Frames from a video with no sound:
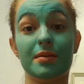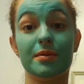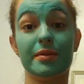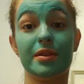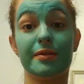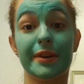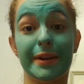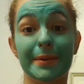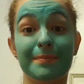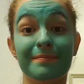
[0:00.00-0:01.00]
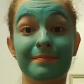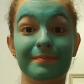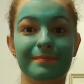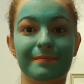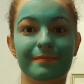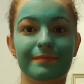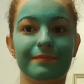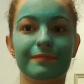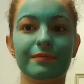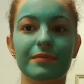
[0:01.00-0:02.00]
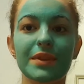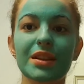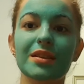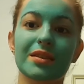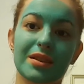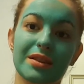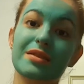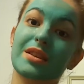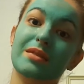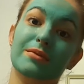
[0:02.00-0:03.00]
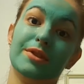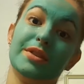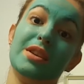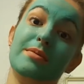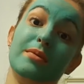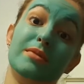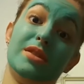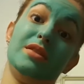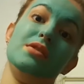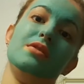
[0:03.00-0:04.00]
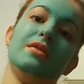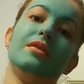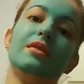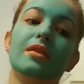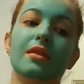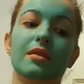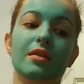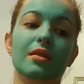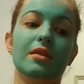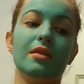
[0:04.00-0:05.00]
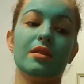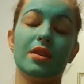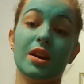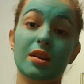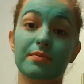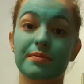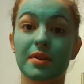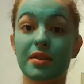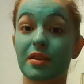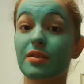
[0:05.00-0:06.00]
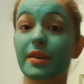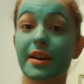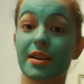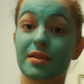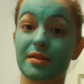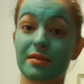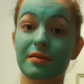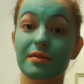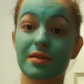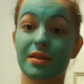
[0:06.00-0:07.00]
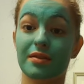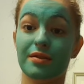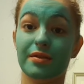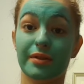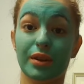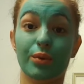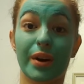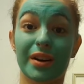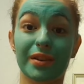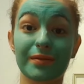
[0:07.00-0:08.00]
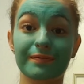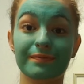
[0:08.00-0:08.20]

I'm doing alright. Like I said, I'm just keeping busy. I hope all you guys are doing well.